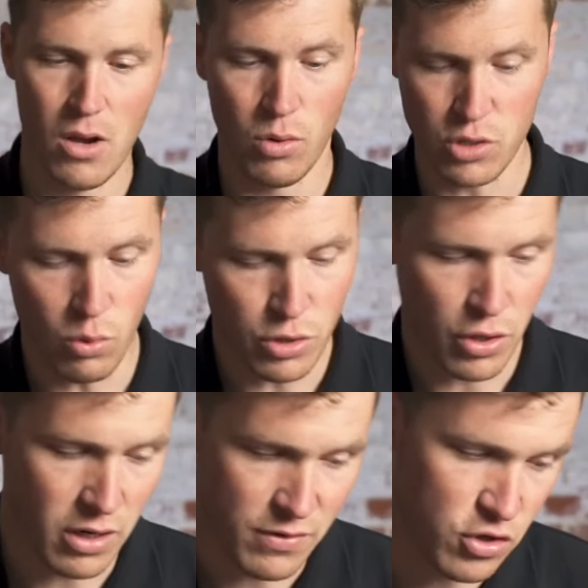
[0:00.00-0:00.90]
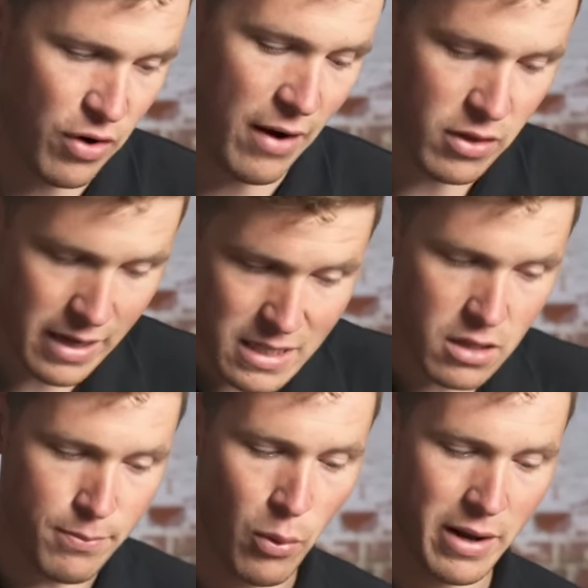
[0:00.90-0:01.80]
What's also nice for travel is
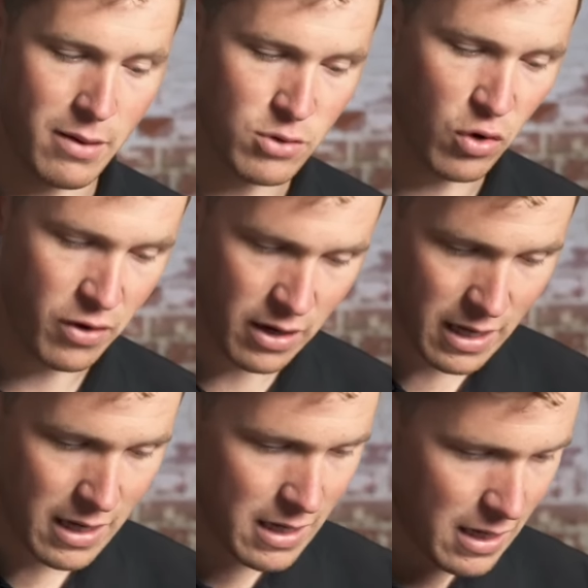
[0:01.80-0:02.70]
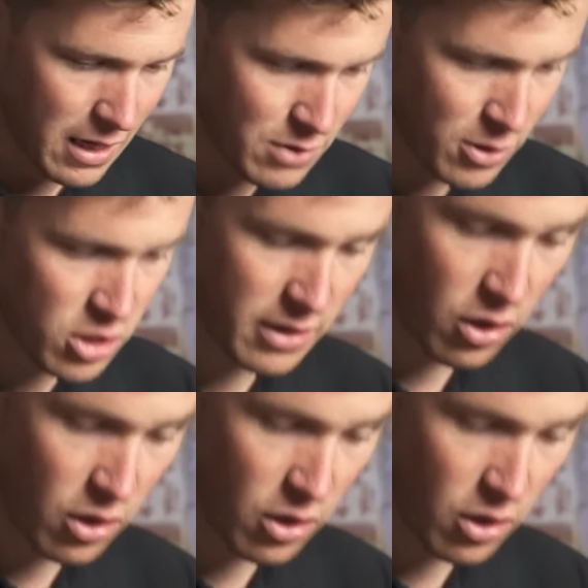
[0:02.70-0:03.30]
the bolt head comes off, and as much as I